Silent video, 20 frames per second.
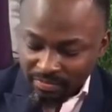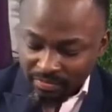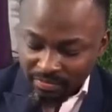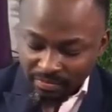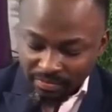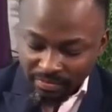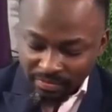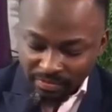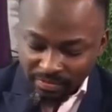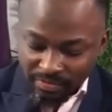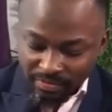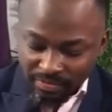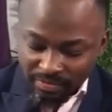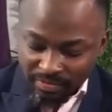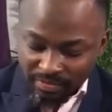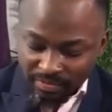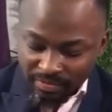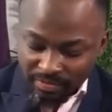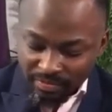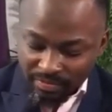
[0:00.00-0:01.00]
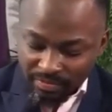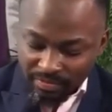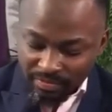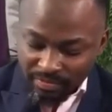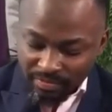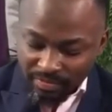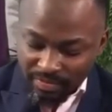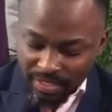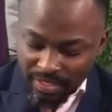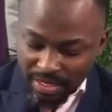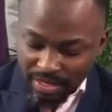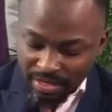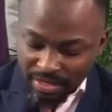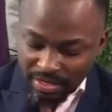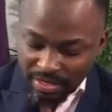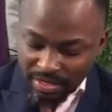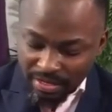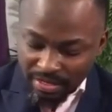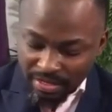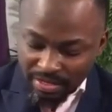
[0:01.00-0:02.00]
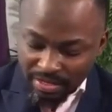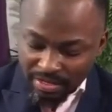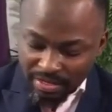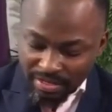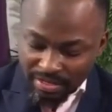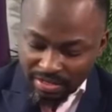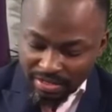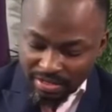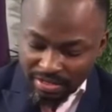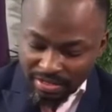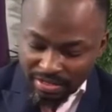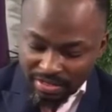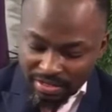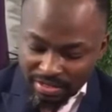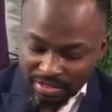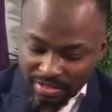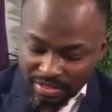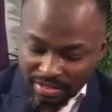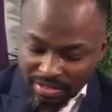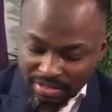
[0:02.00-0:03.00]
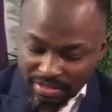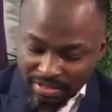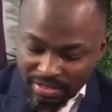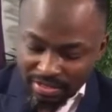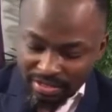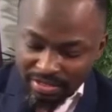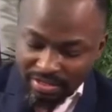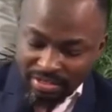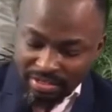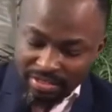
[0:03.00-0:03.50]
Nothing is said.